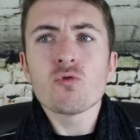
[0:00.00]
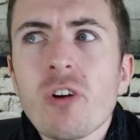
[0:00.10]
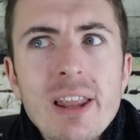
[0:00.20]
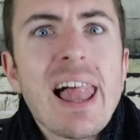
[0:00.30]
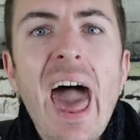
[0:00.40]

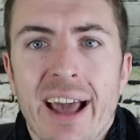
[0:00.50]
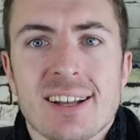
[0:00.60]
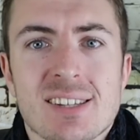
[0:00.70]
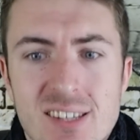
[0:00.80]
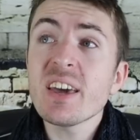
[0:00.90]

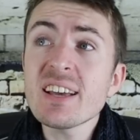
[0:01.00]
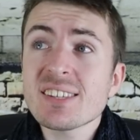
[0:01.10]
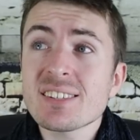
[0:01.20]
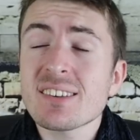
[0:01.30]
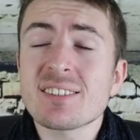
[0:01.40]
relax.
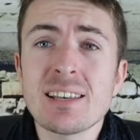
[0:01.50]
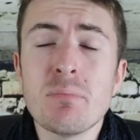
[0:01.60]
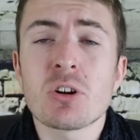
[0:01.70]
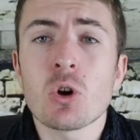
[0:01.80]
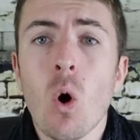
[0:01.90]
This is a
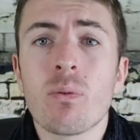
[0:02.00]
similar